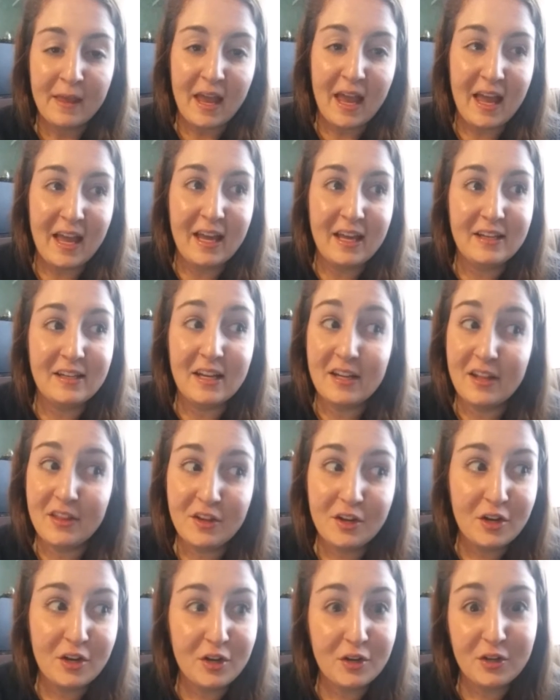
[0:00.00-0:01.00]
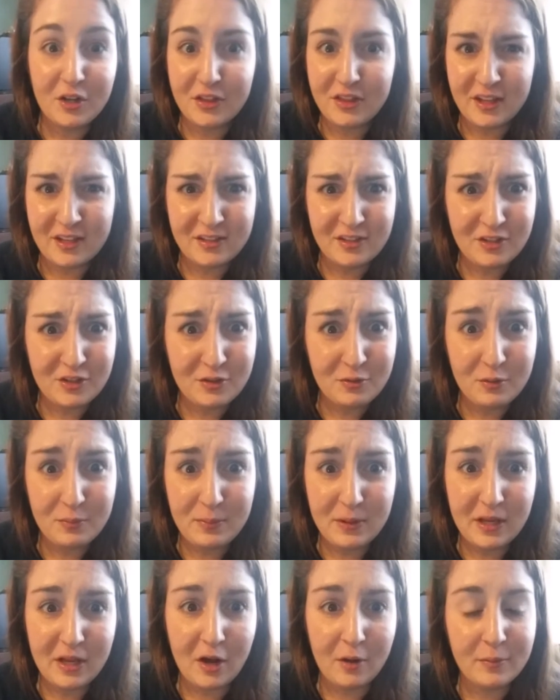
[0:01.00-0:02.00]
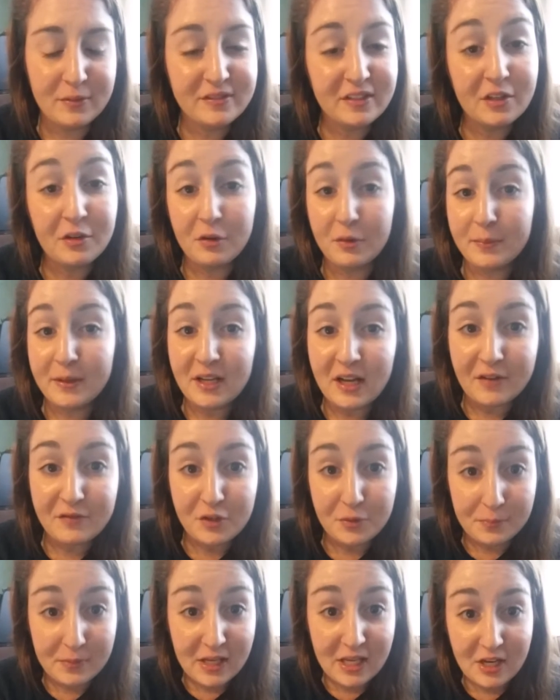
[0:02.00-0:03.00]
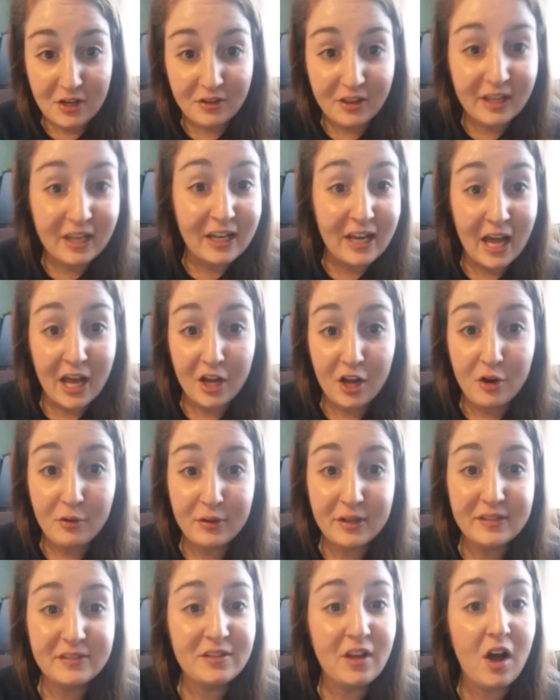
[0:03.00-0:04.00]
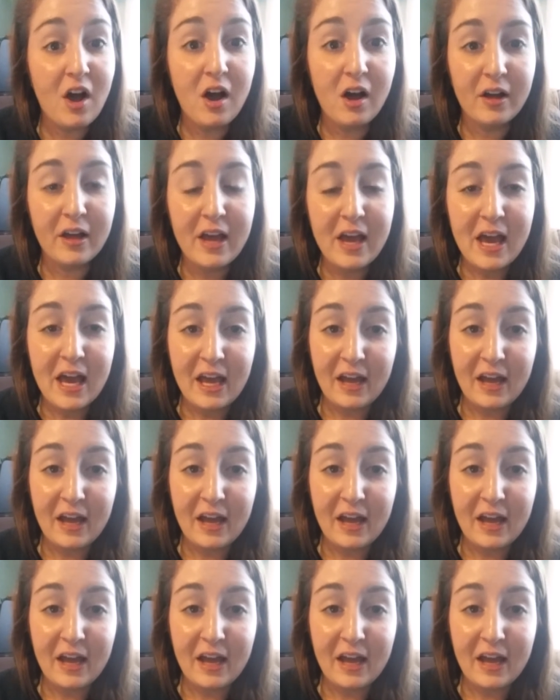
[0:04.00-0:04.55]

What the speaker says: And another good thing to do would be almost like a repeat after me or like an echoing song.